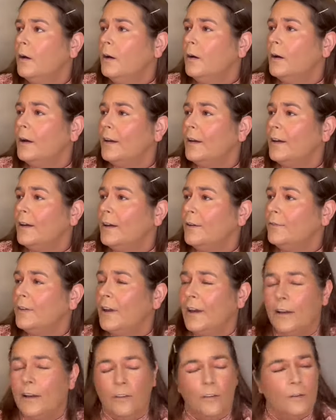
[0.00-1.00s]
In the
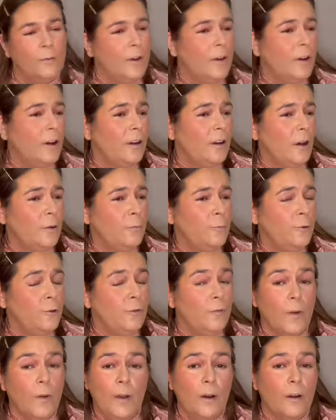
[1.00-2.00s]
evening, so we're not
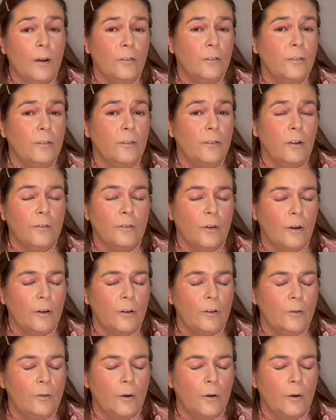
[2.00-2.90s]
going to